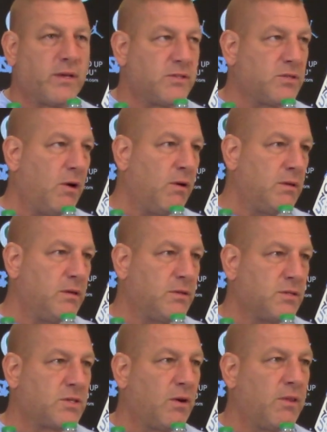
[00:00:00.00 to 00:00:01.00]
You
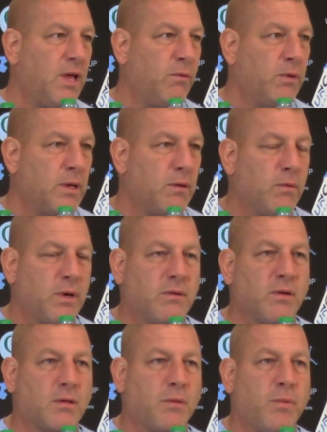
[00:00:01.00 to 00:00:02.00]
saw that when he
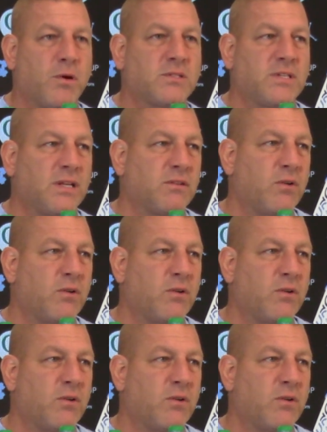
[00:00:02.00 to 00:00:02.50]
took the burst down